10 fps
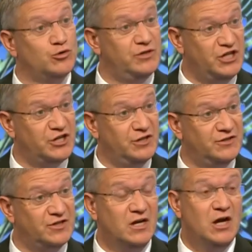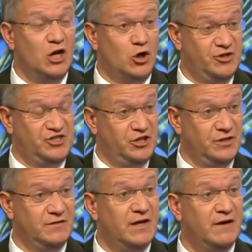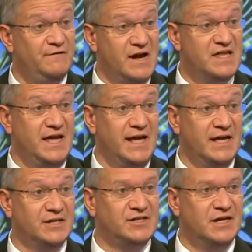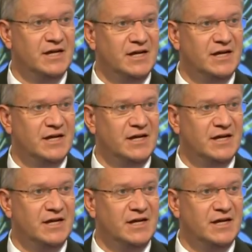traditions. Christian faith is